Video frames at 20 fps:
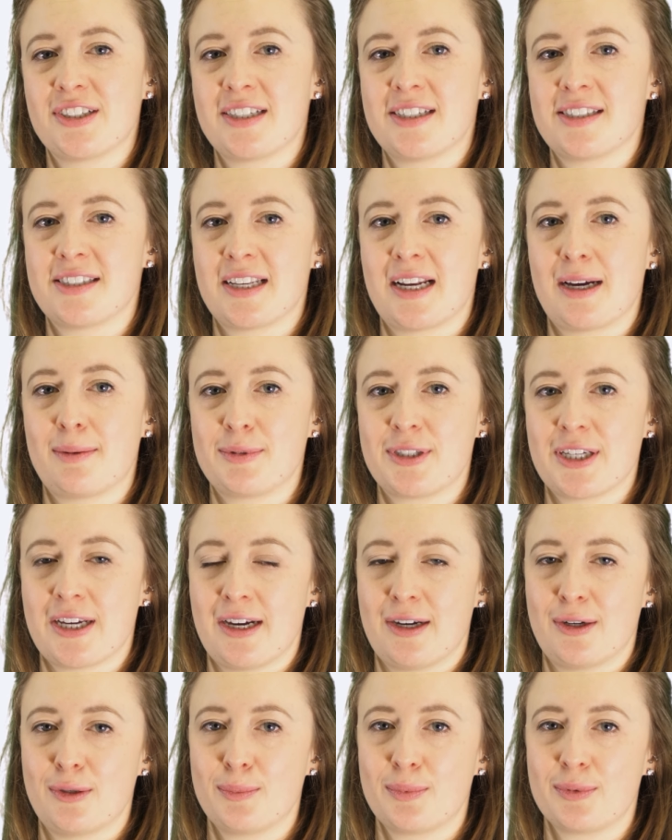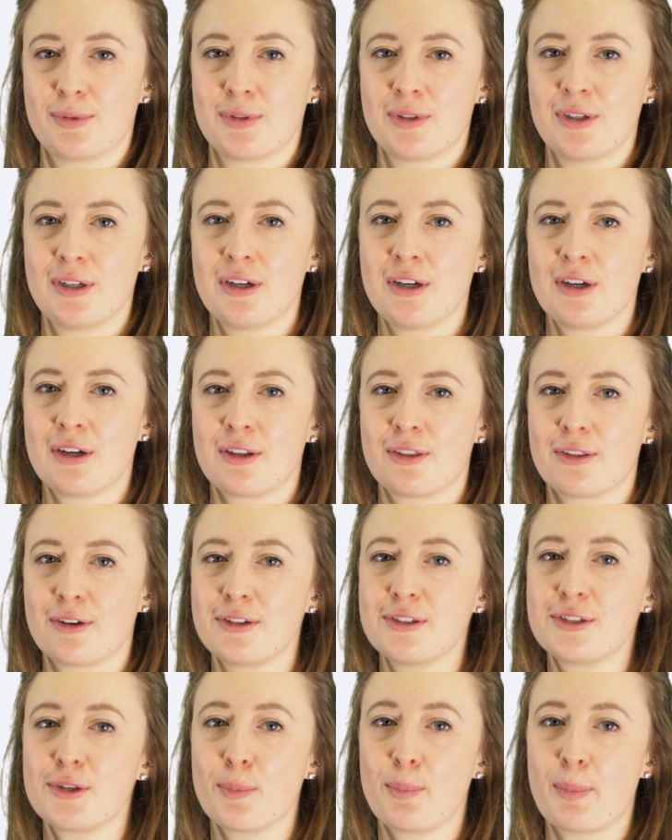is set up to help,
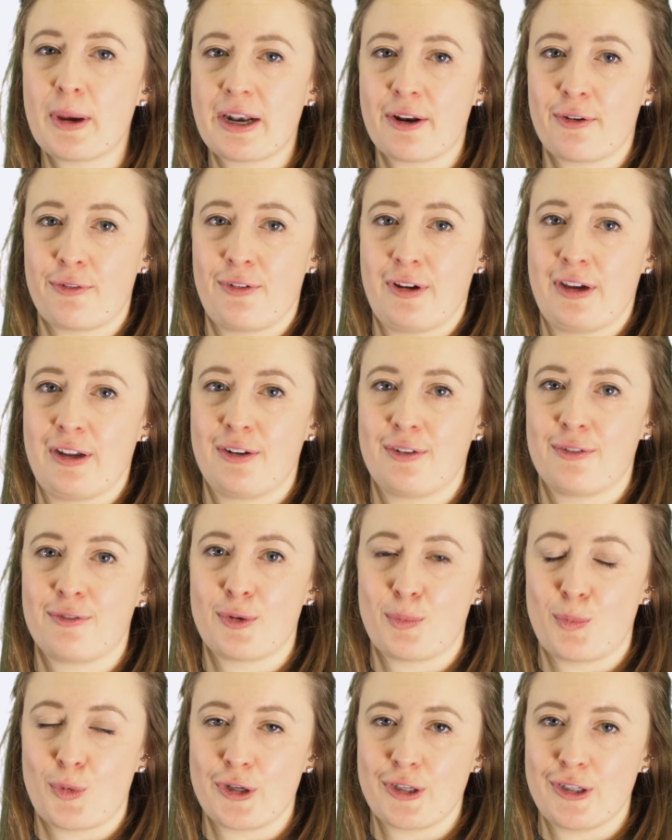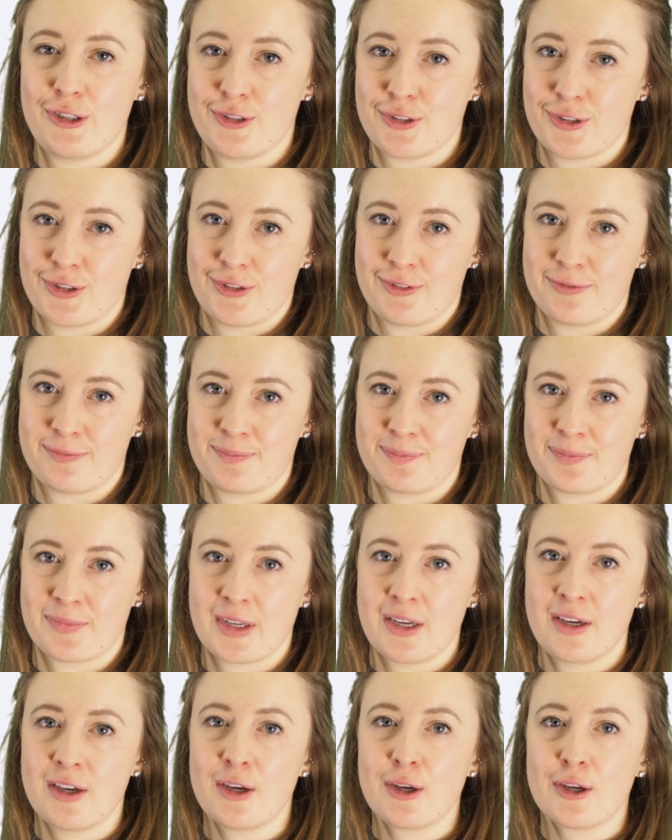those who benefit from what you do.
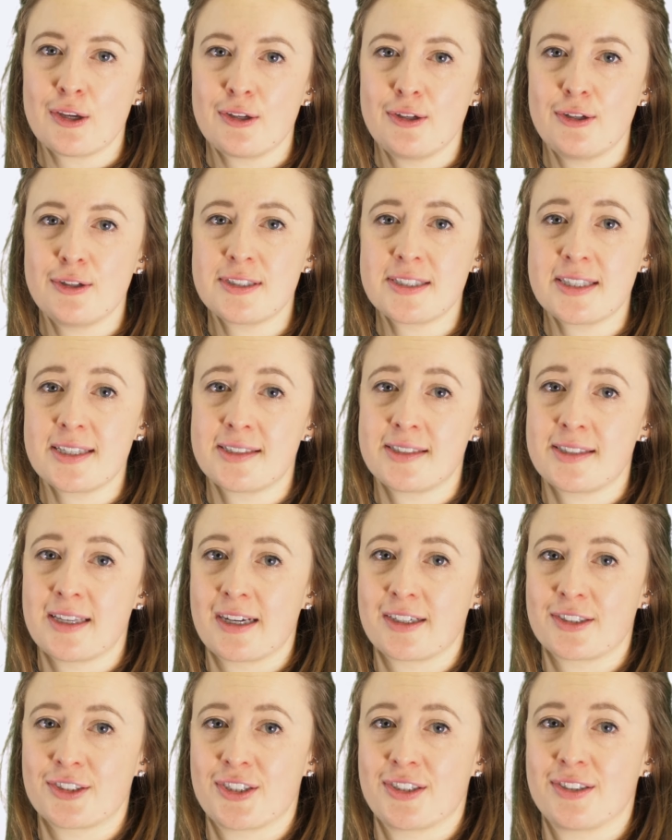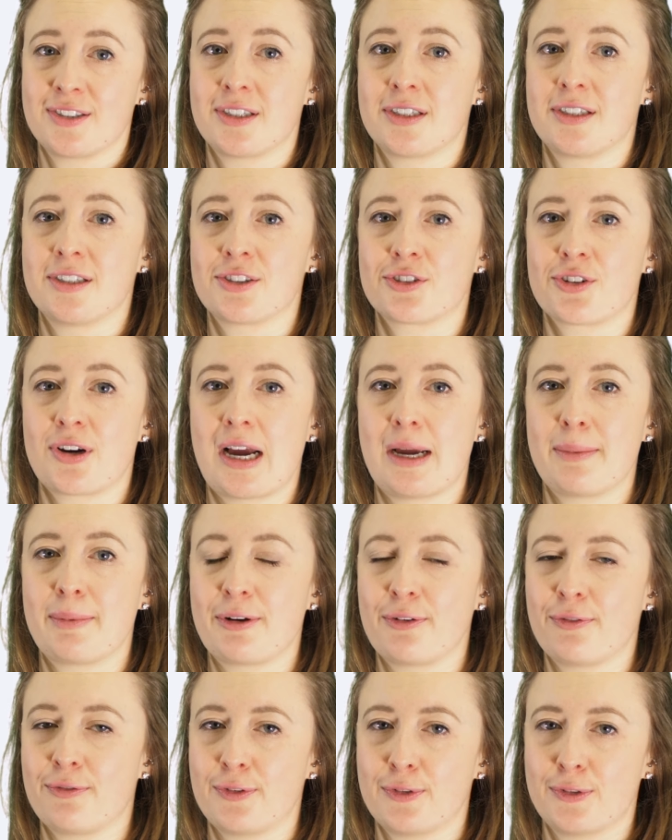Use this section to describe
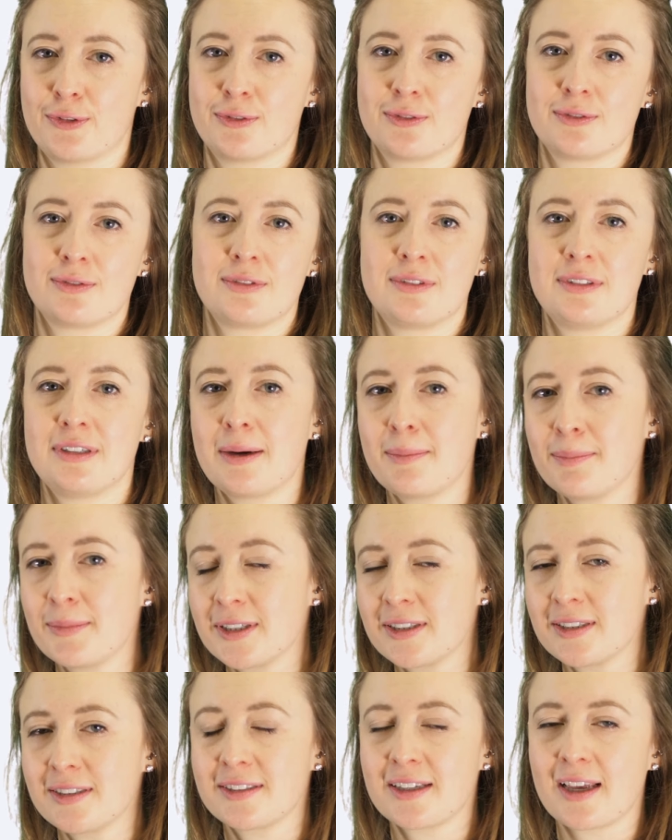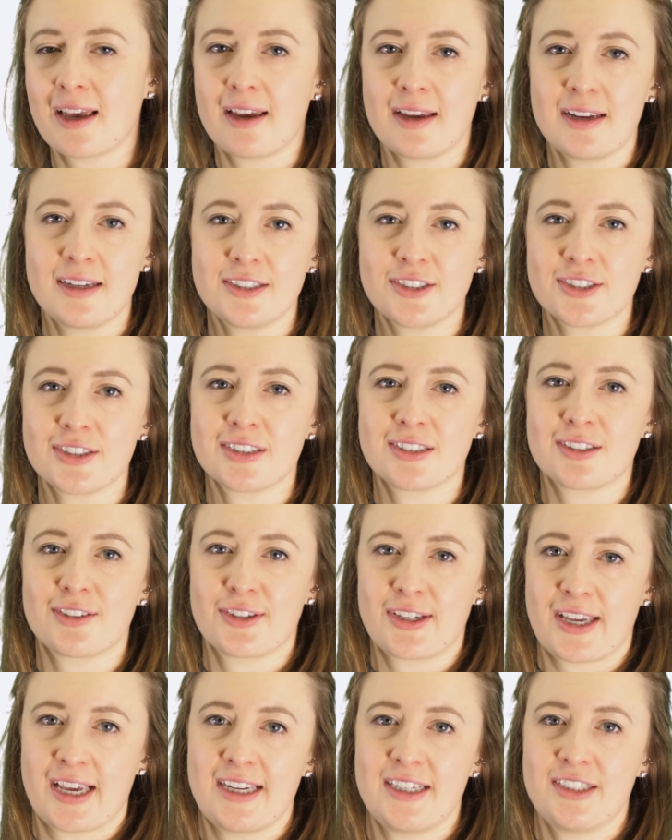in full numbers, ages,
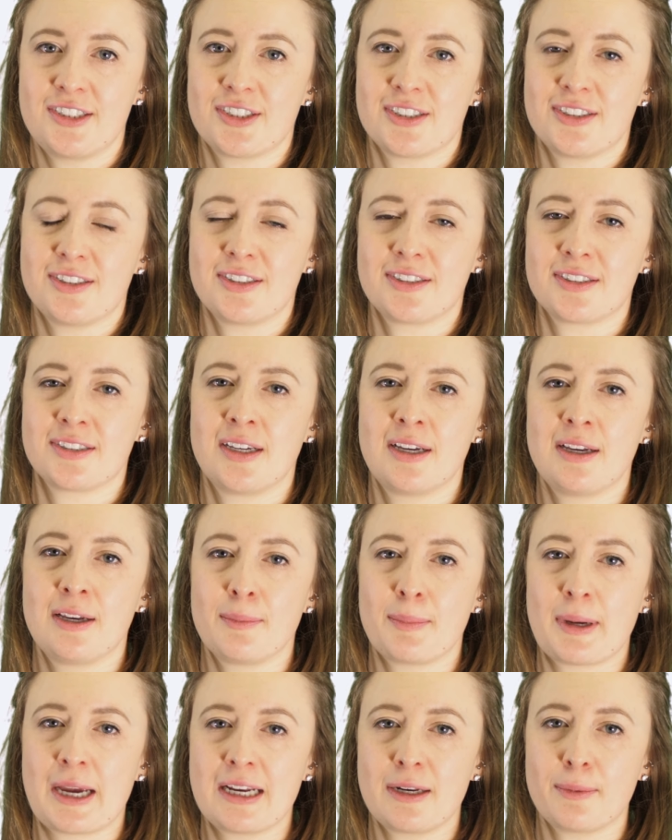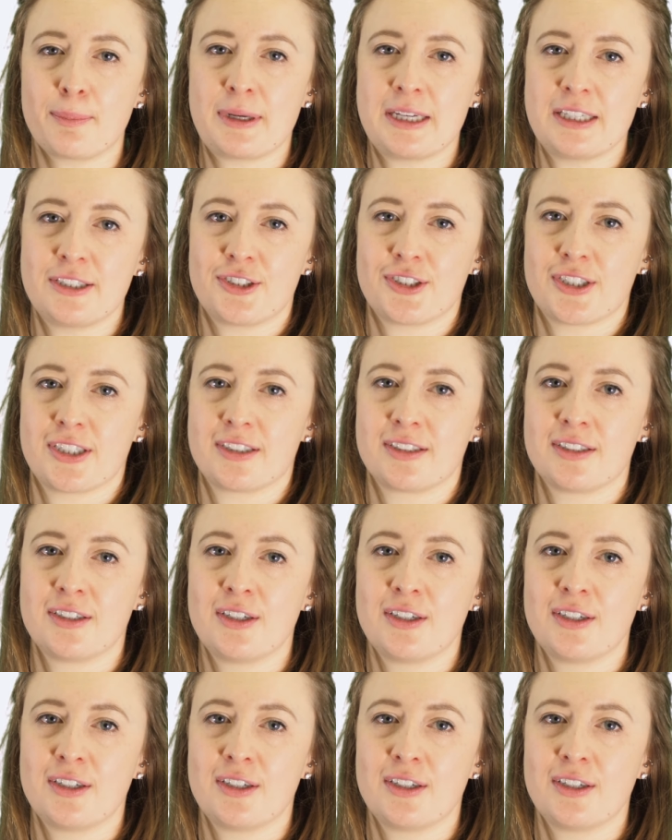locations, paint a picture.